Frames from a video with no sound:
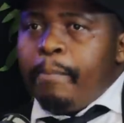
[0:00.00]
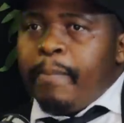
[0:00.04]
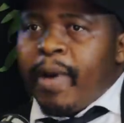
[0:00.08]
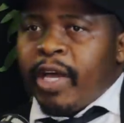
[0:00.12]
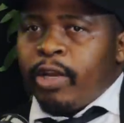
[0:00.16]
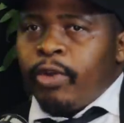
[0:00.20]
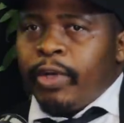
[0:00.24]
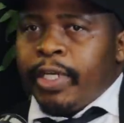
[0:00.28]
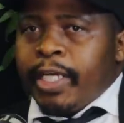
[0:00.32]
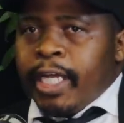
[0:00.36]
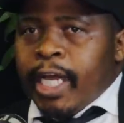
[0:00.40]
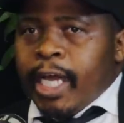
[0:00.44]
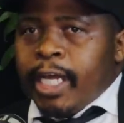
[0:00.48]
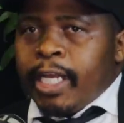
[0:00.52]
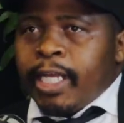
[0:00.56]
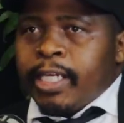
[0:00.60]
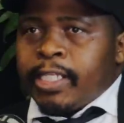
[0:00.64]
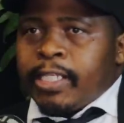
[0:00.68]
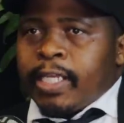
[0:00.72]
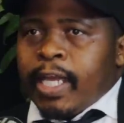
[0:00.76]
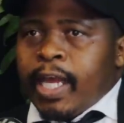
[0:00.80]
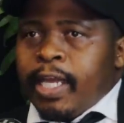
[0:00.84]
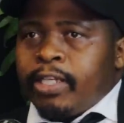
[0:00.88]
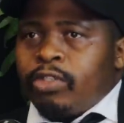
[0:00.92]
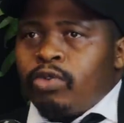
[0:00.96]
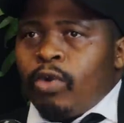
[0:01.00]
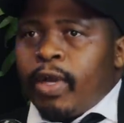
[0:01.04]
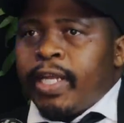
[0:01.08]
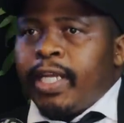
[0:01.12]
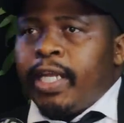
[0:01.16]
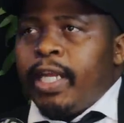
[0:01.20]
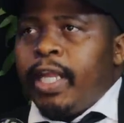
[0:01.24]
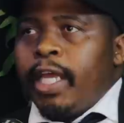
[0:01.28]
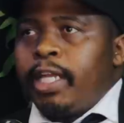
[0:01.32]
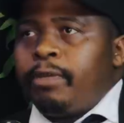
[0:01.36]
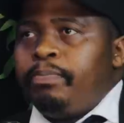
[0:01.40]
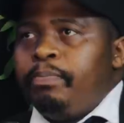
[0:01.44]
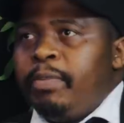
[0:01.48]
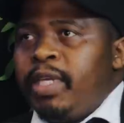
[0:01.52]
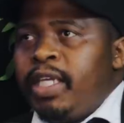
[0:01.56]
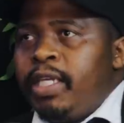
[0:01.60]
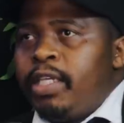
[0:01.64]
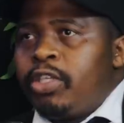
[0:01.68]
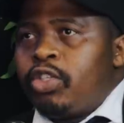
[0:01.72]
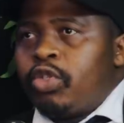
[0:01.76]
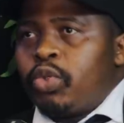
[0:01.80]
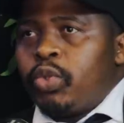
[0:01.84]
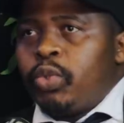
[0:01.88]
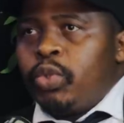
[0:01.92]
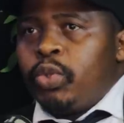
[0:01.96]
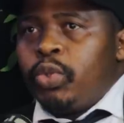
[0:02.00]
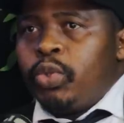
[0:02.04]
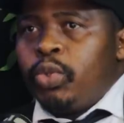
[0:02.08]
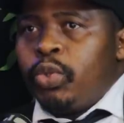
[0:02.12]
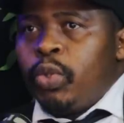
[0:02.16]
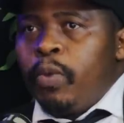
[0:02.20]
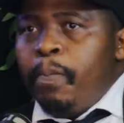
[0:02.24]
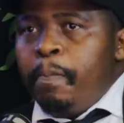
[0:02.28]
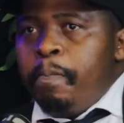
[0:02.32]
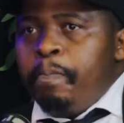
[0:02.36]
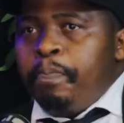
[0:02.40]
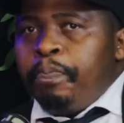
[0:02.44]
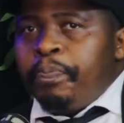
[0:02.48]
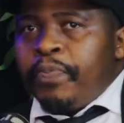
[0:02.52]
But on the other side, what led me to